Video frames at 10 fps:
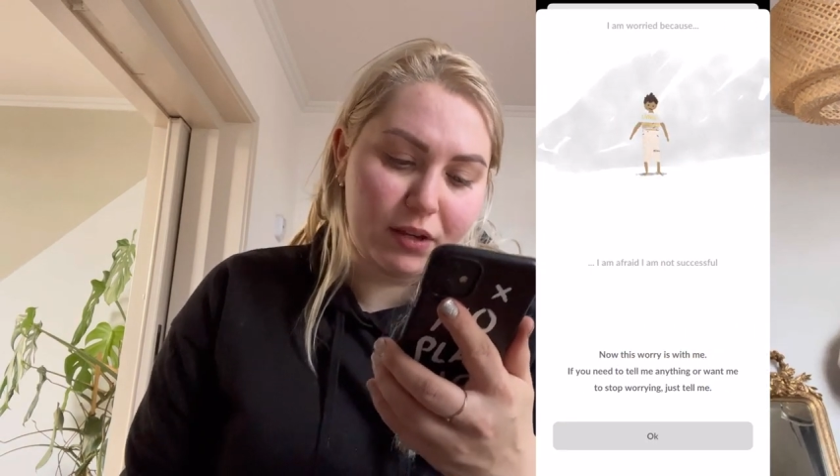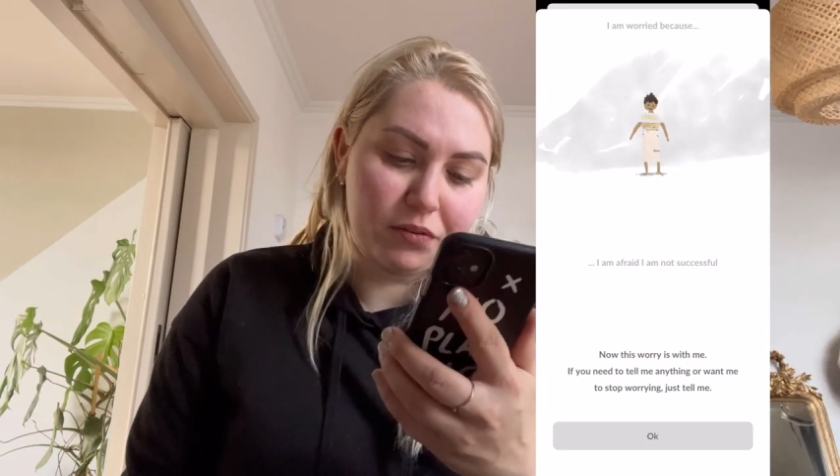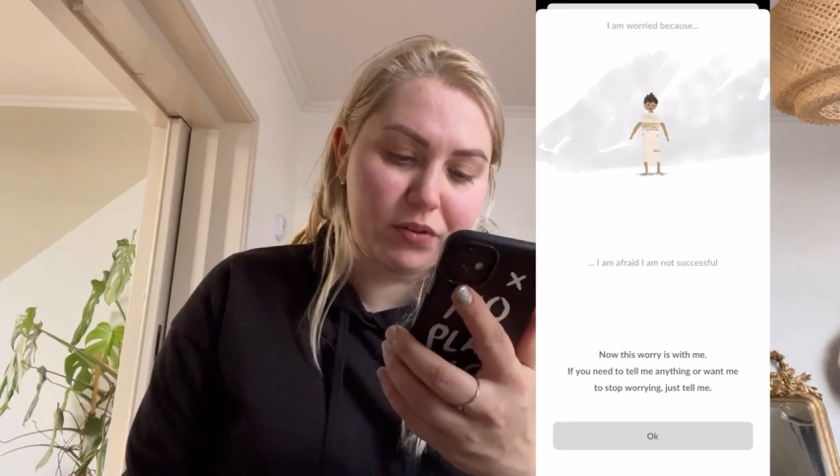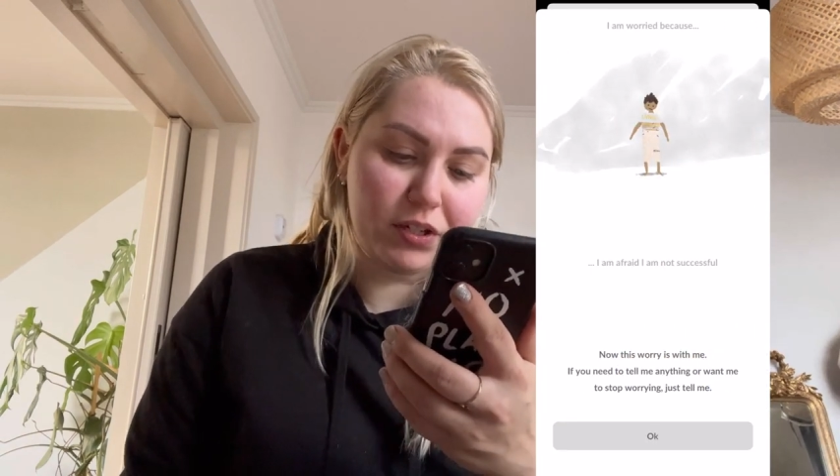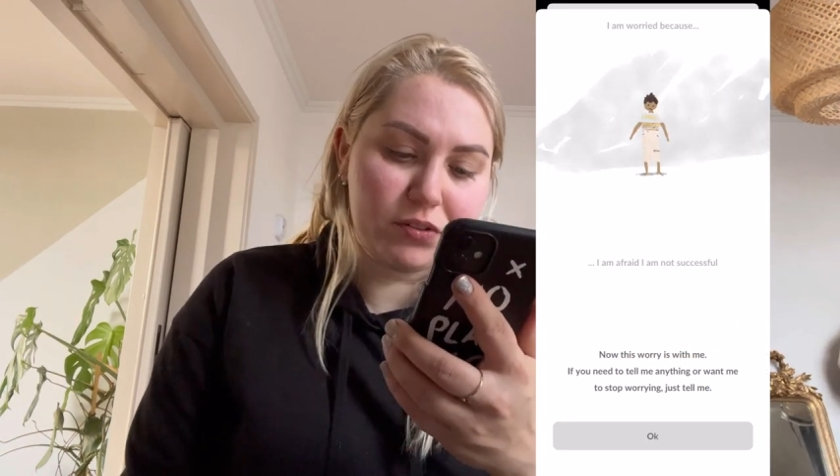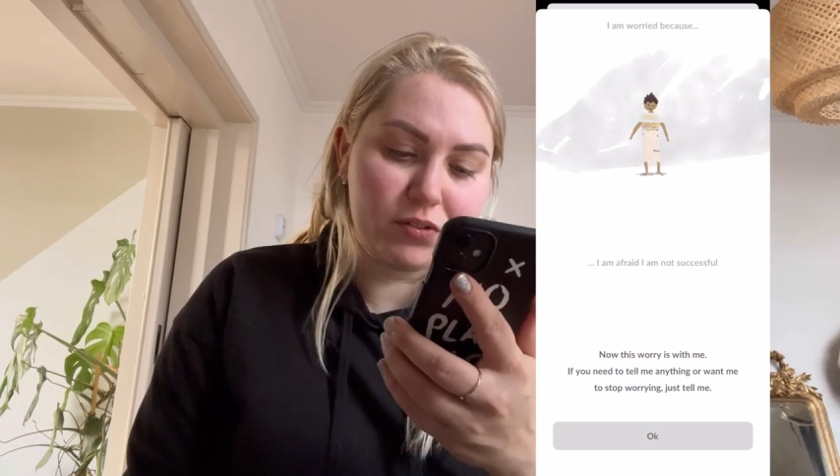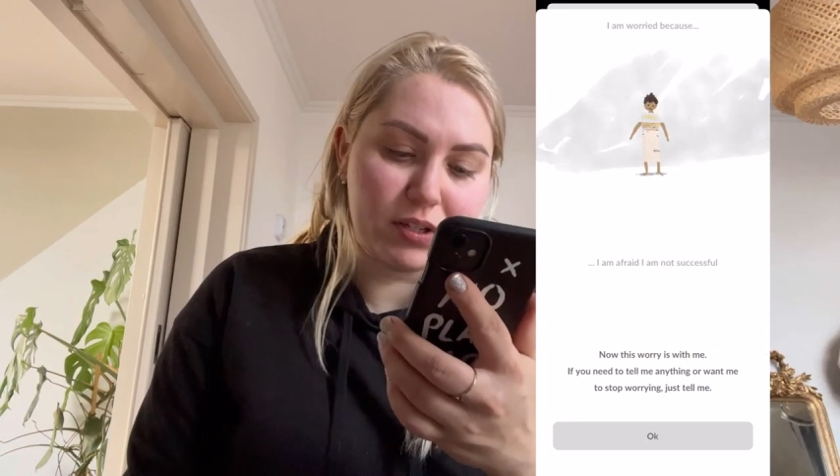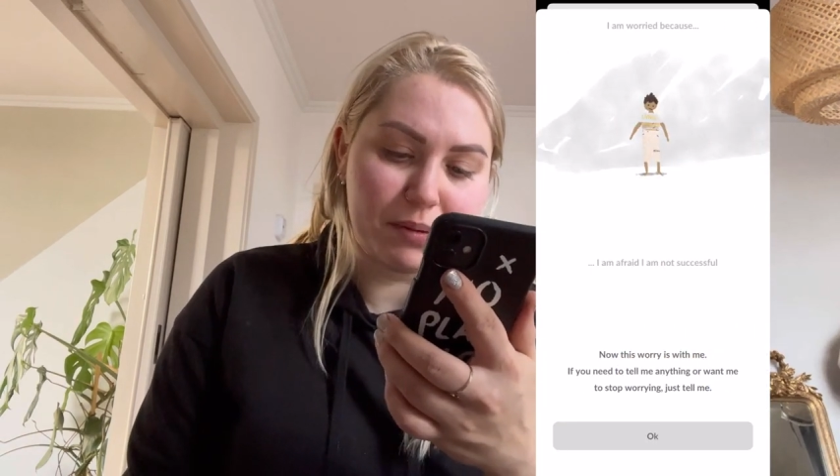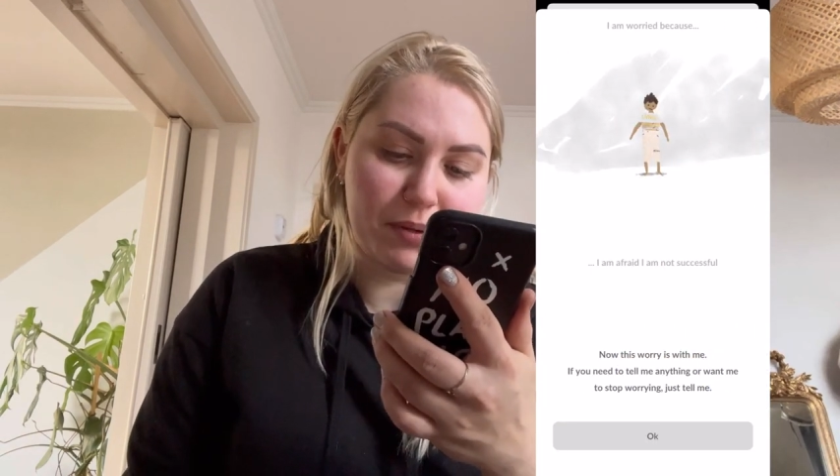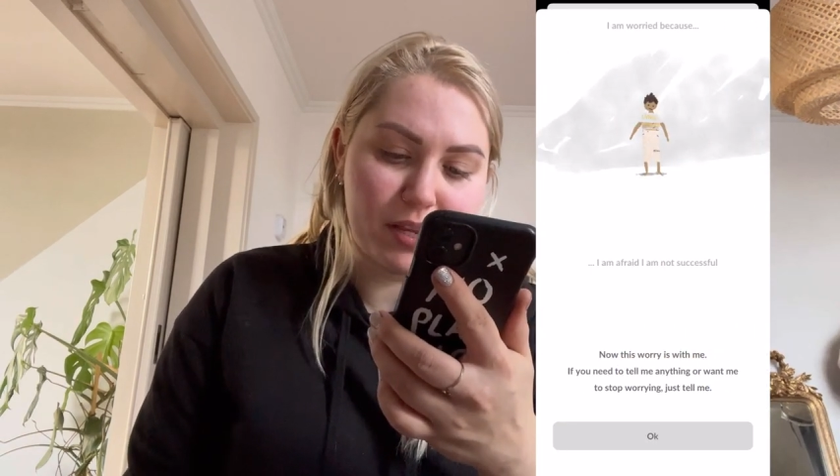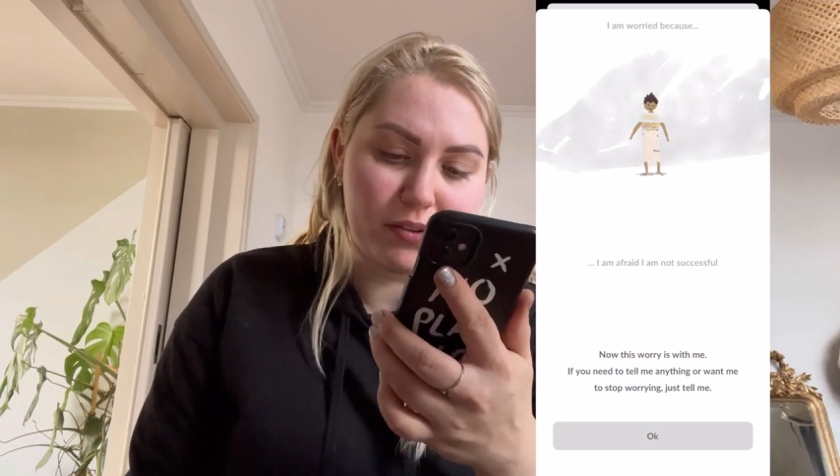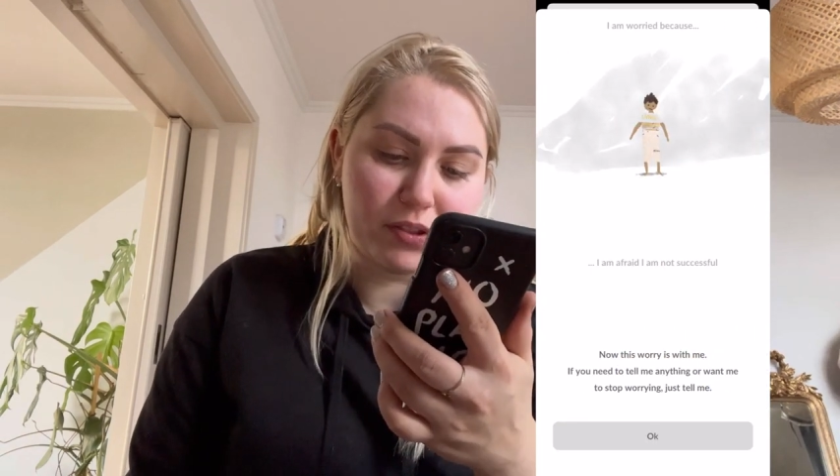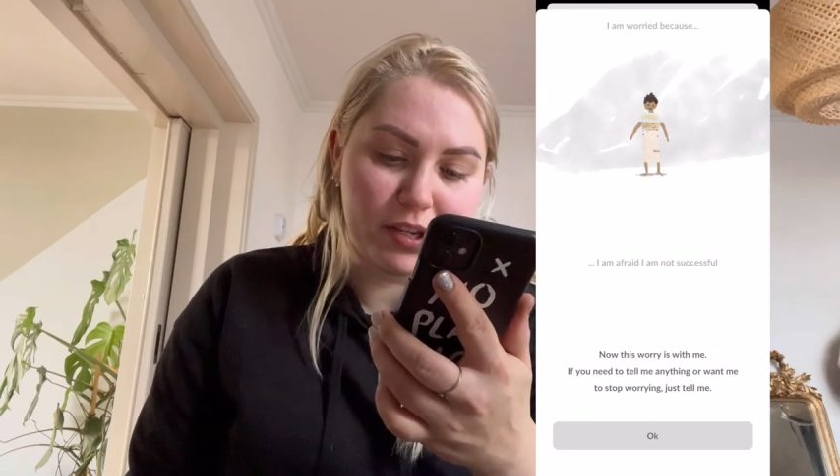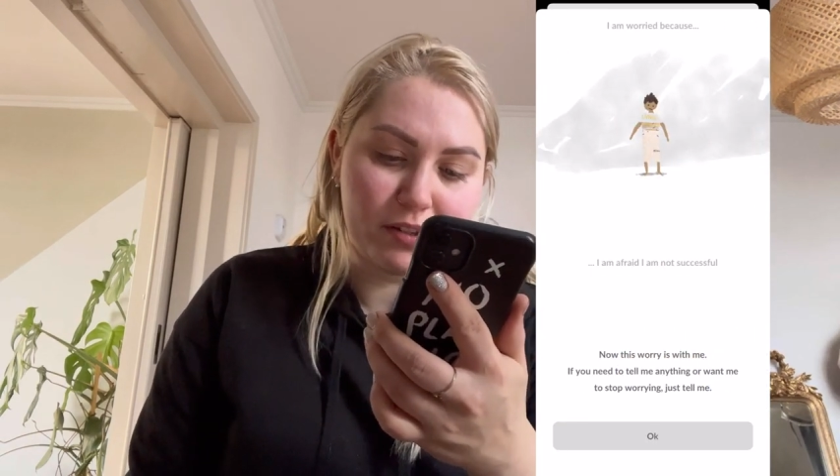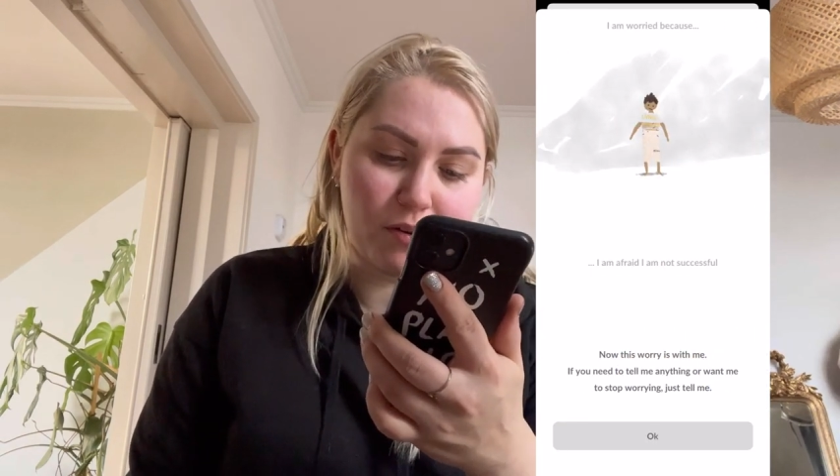If you need to tell me anything